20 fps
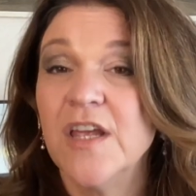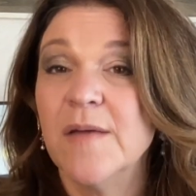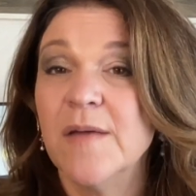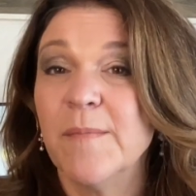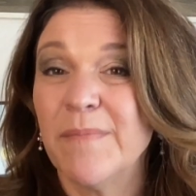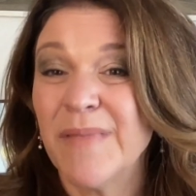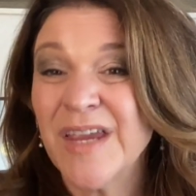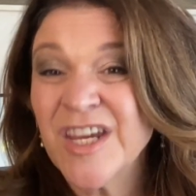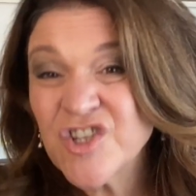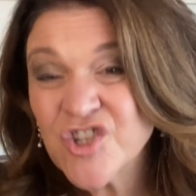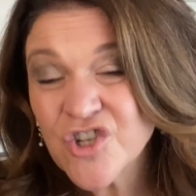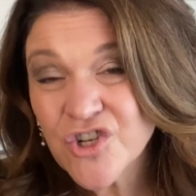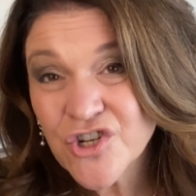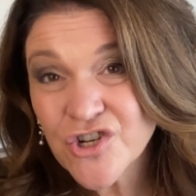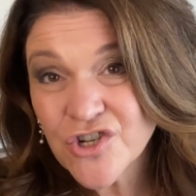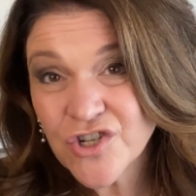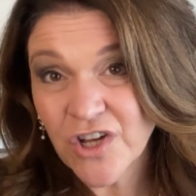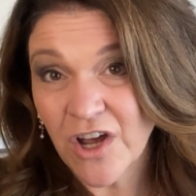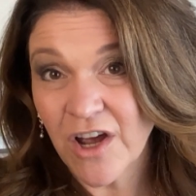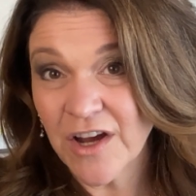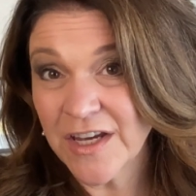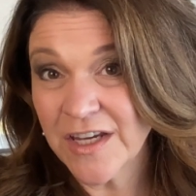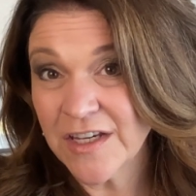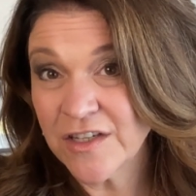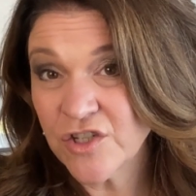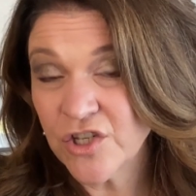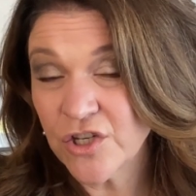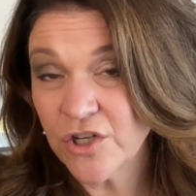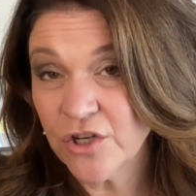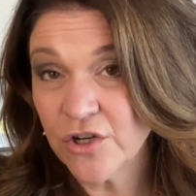make sure you're talking
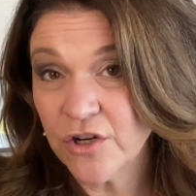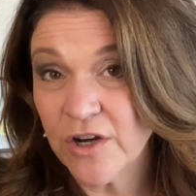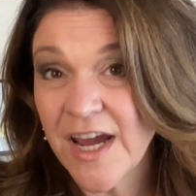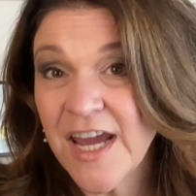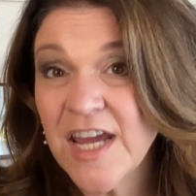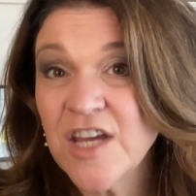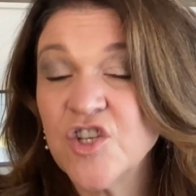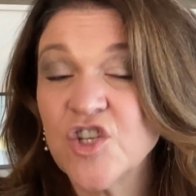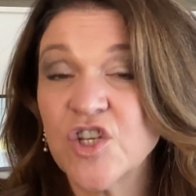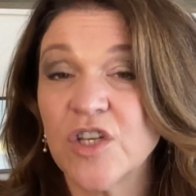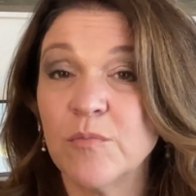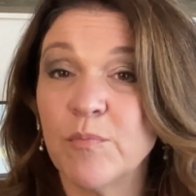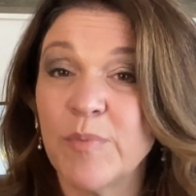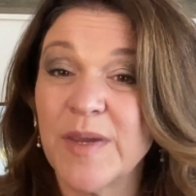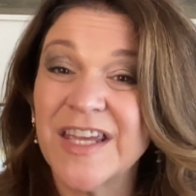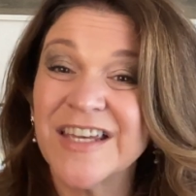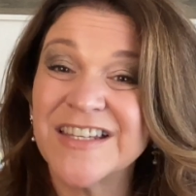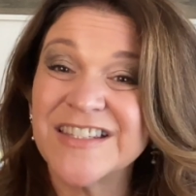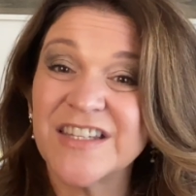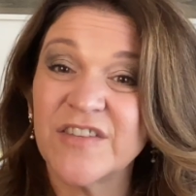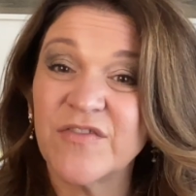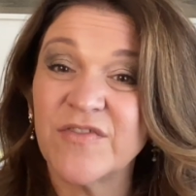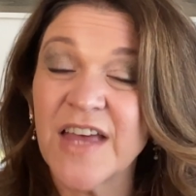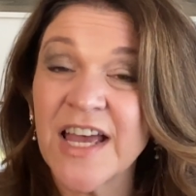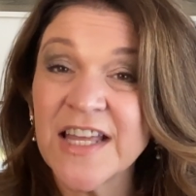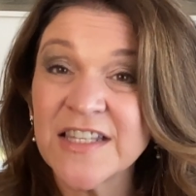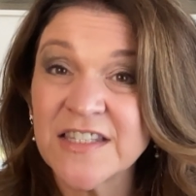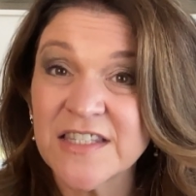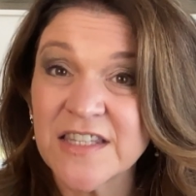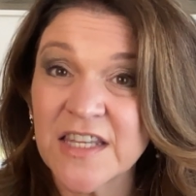to your agent, because if
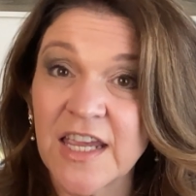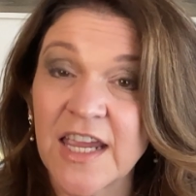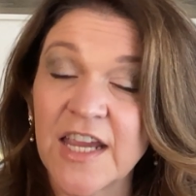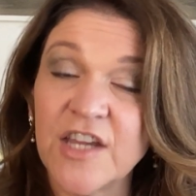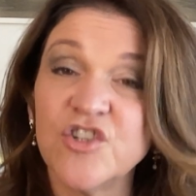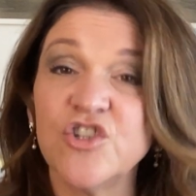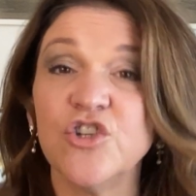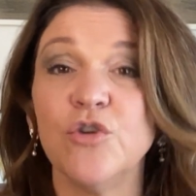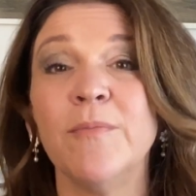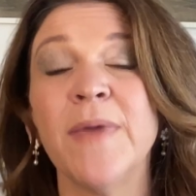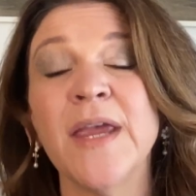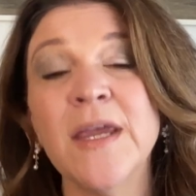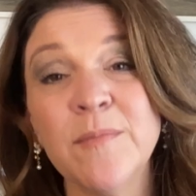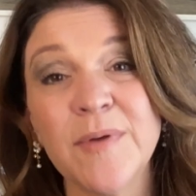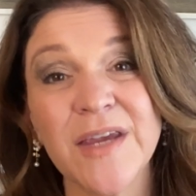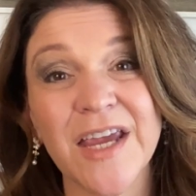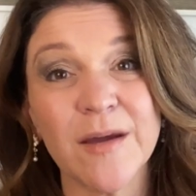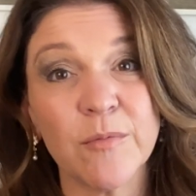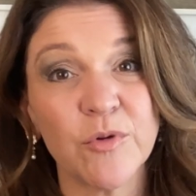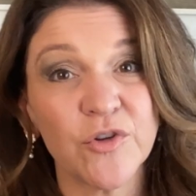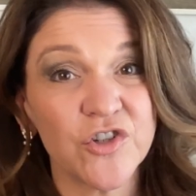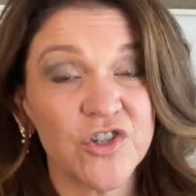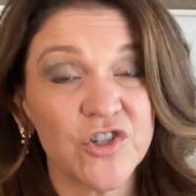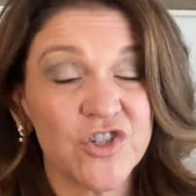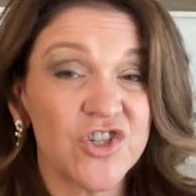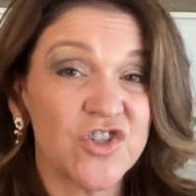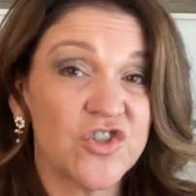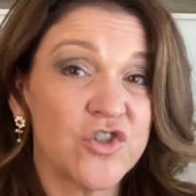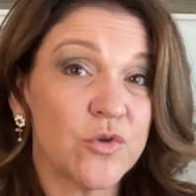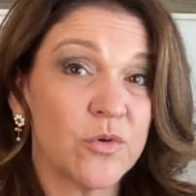that's the case, you may be able to
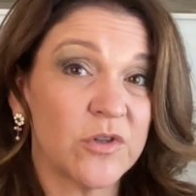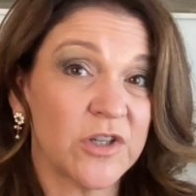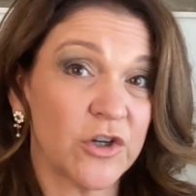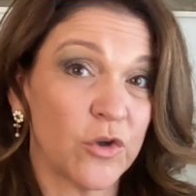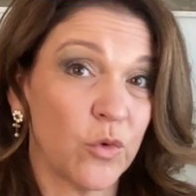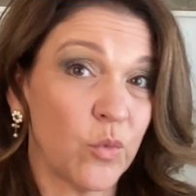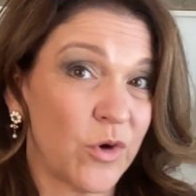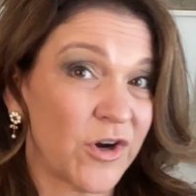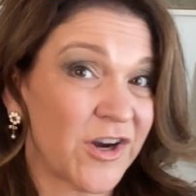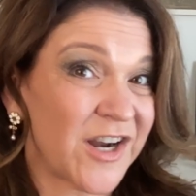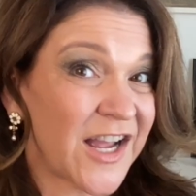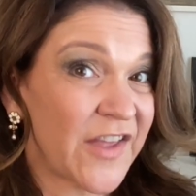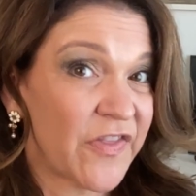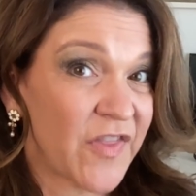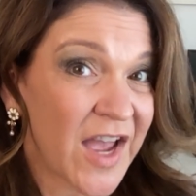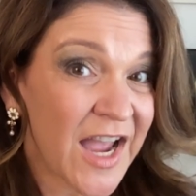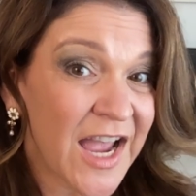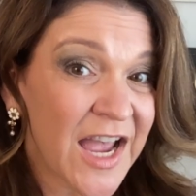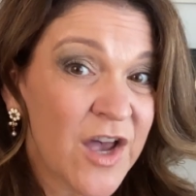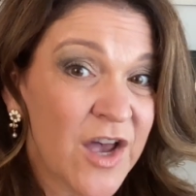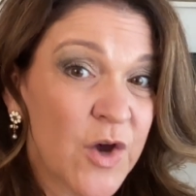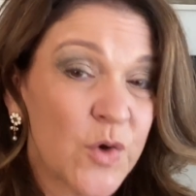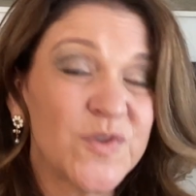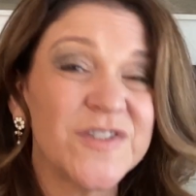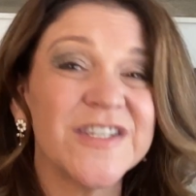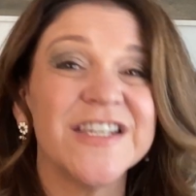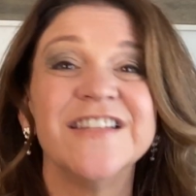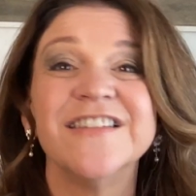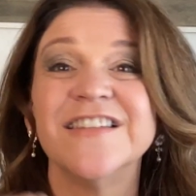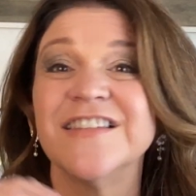just do a little work on the house
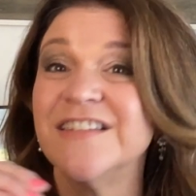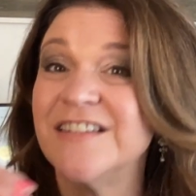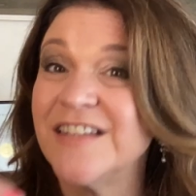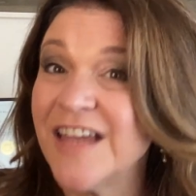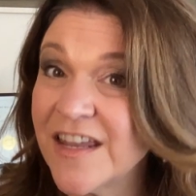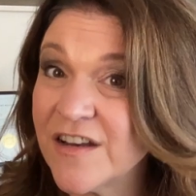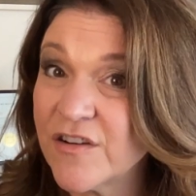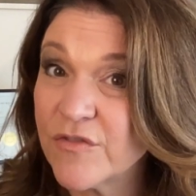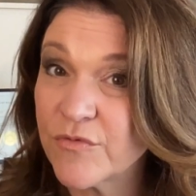instead of